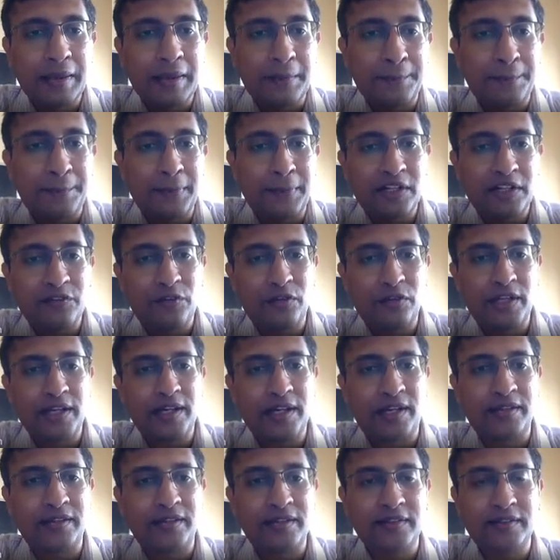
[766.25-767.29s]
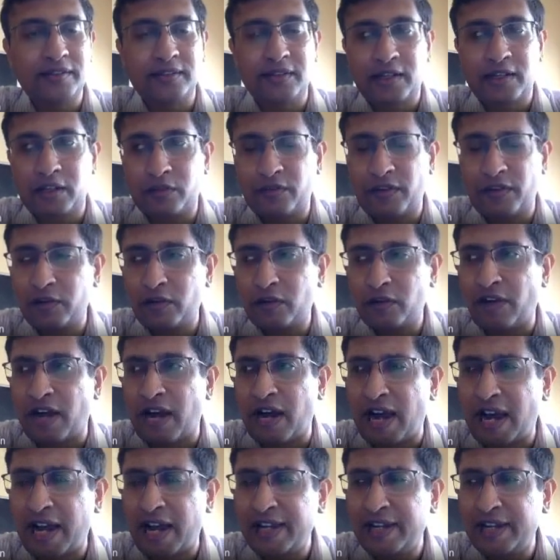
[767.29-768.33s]
But if you take another scenario where you have
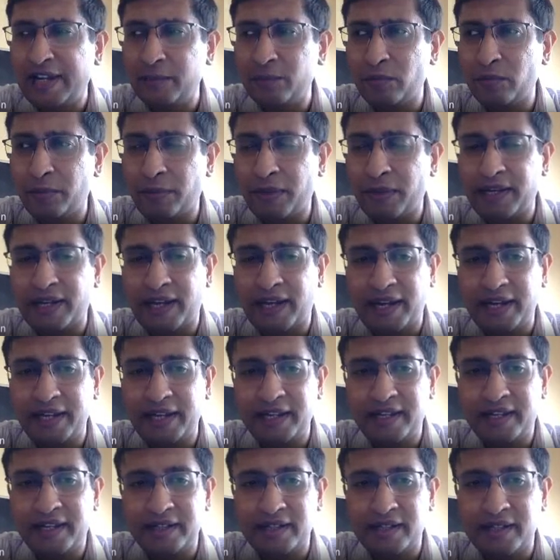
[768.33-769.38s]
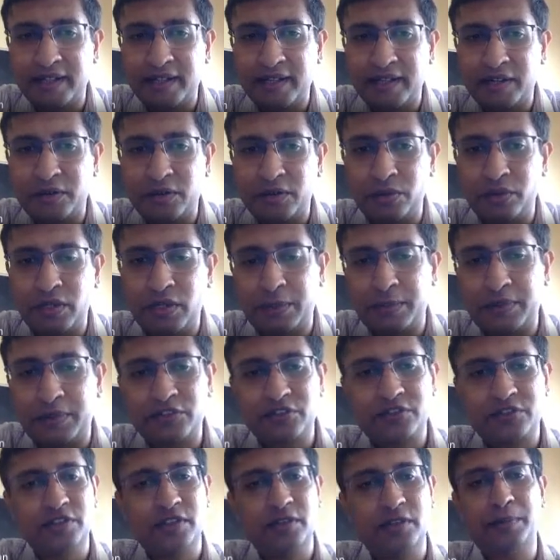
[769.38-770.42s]
highly mobile, highly conducting
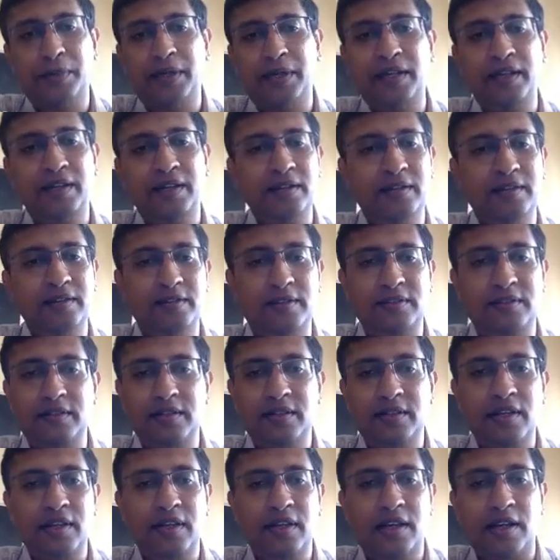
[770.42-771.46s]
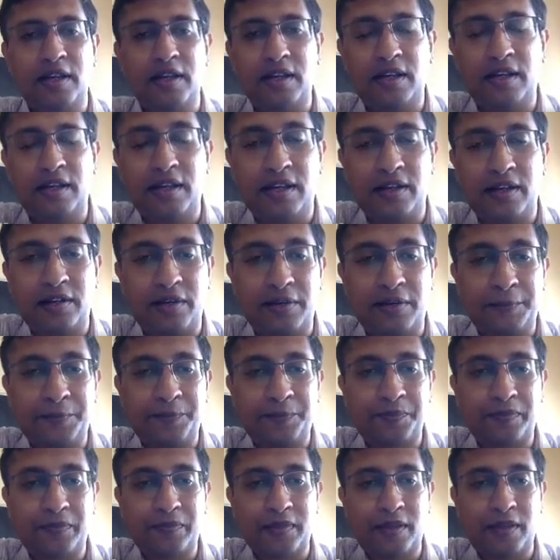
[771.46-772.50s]
two-dimensional materials,
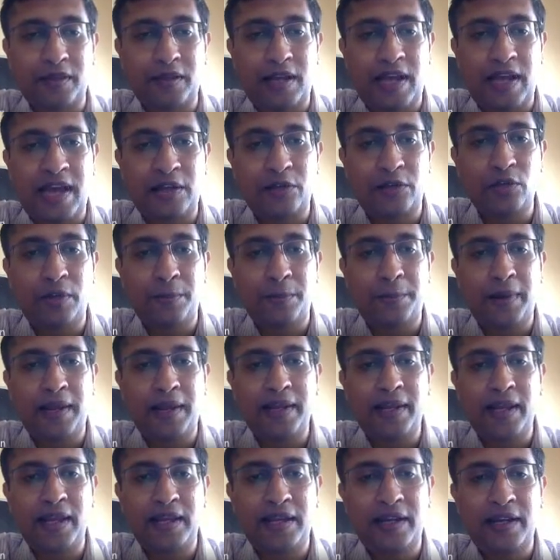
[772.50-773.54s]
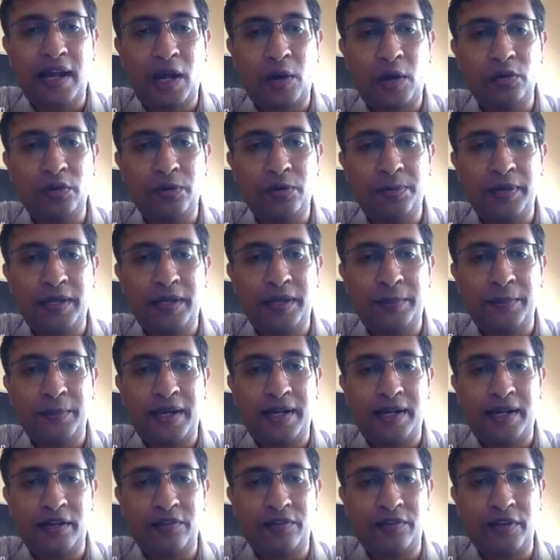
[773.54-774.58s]
and you apply an out-of-plane
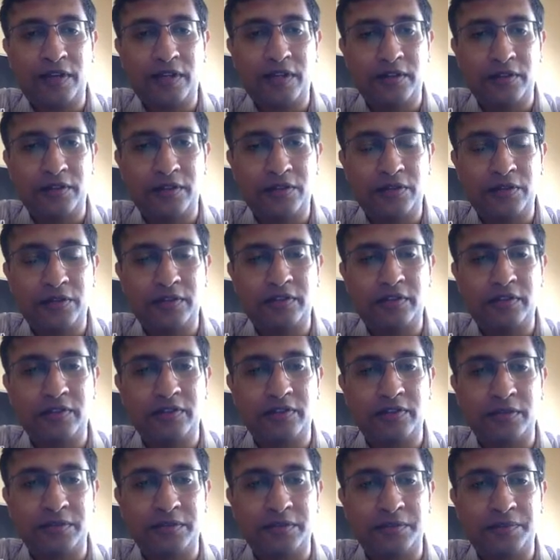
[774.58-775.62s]
magnetic field to the system.